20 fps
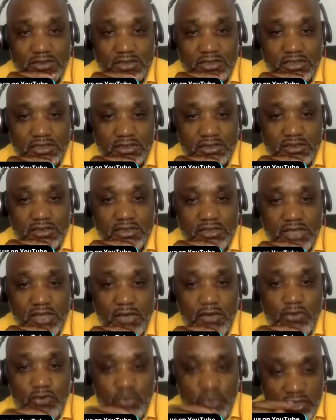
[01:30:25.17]
You know, I
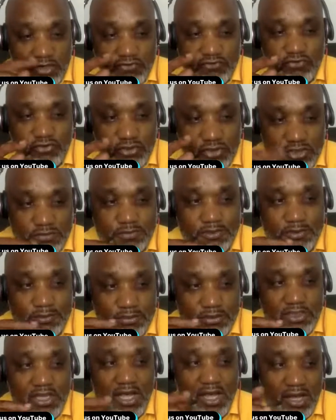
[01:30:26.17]
was one of the first
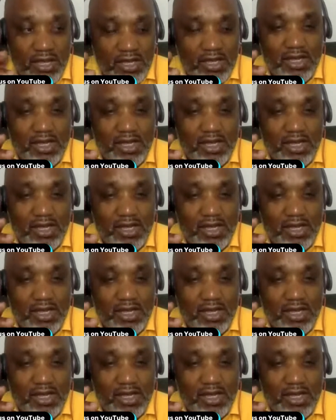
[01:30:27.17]
people that